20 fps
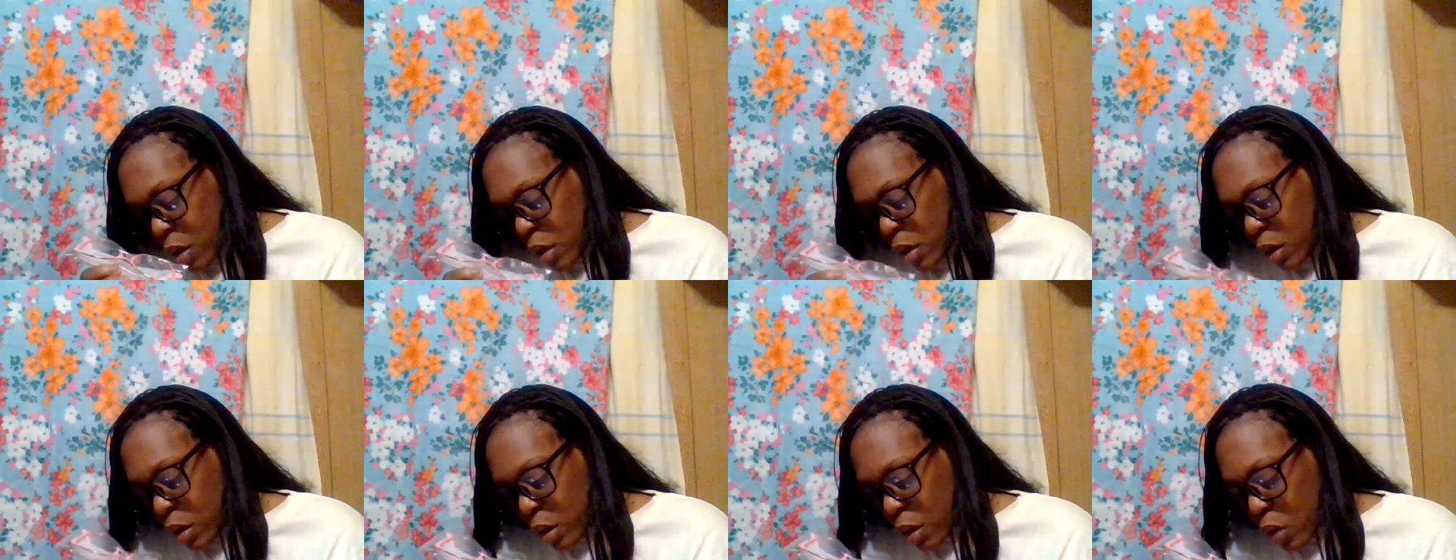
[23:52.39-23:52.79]

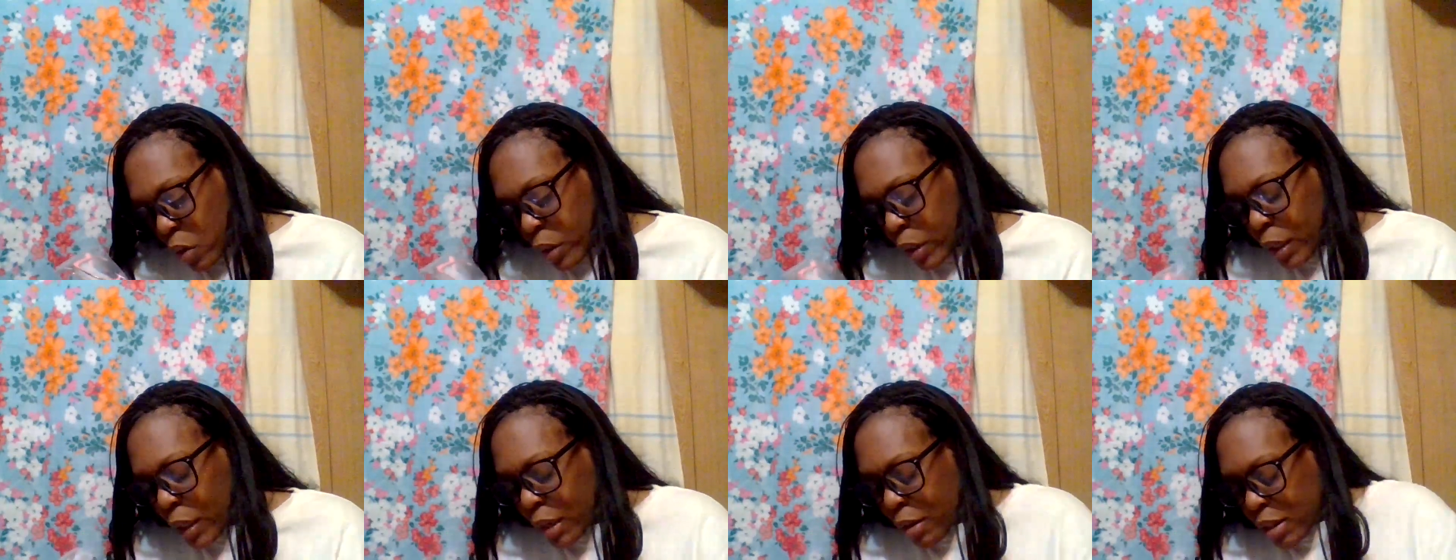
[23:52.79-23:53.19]
you know,
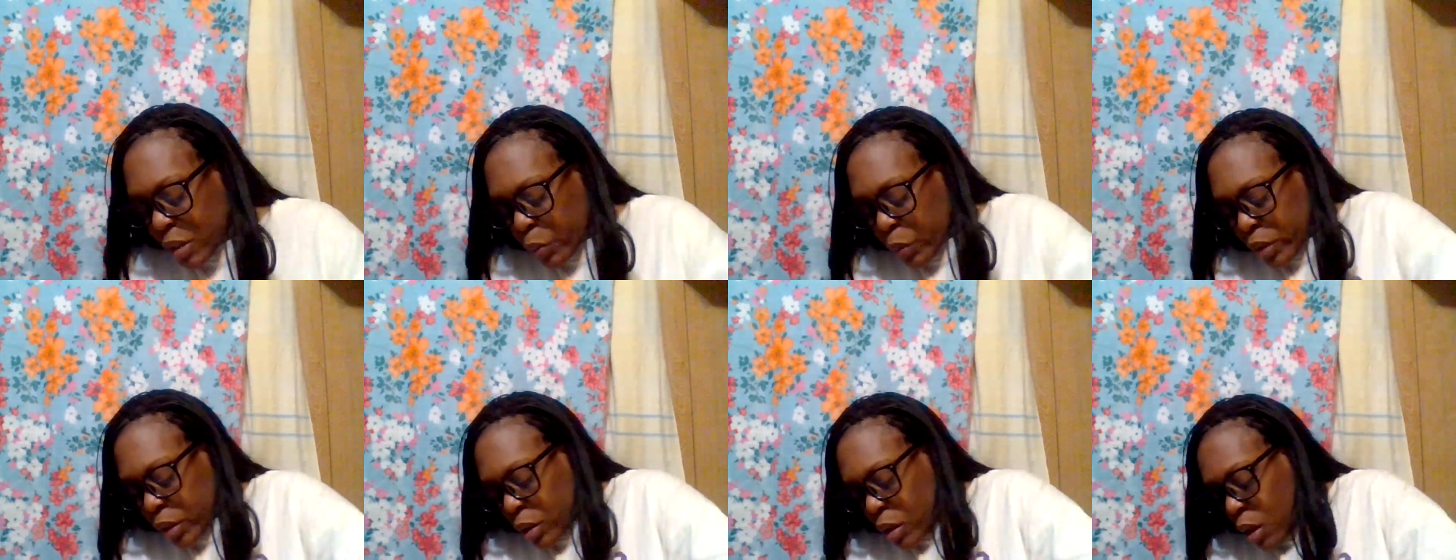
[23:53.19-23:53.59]
and it comes
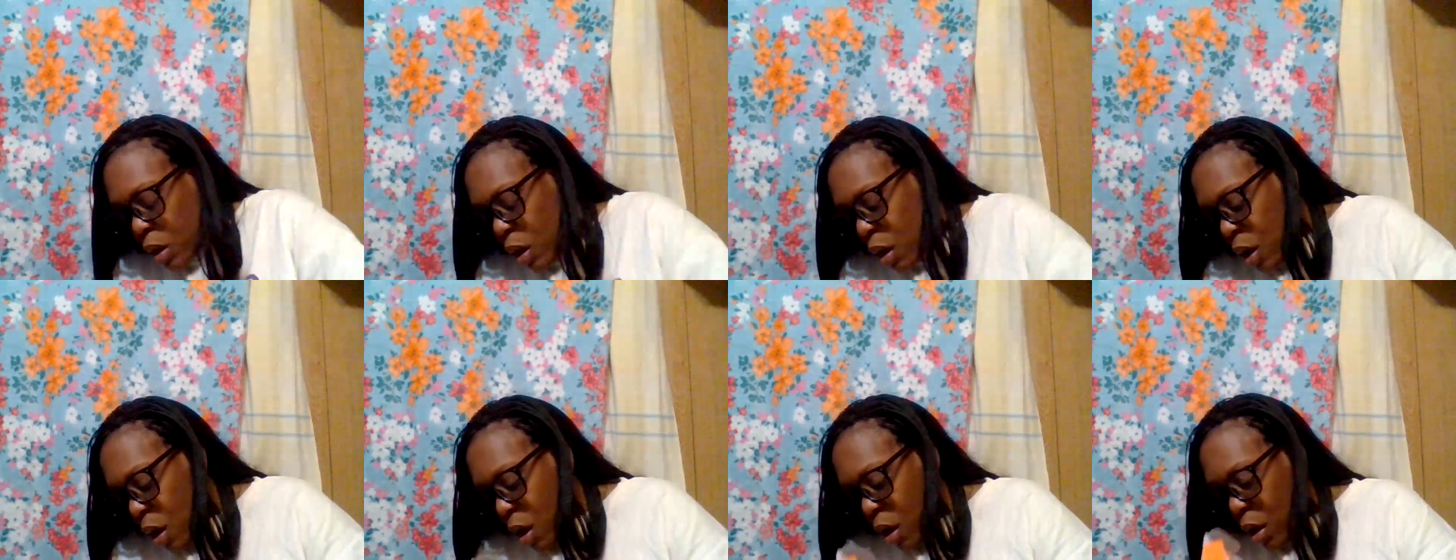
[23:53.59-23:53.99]
with a
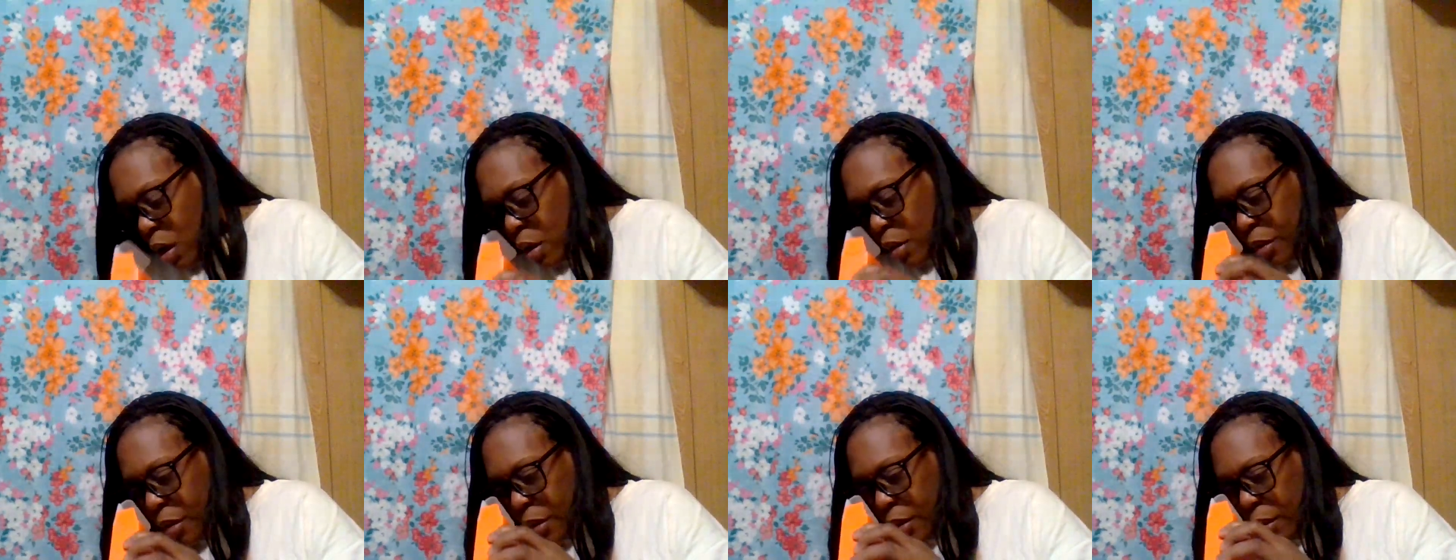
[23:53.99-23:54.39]
cloth.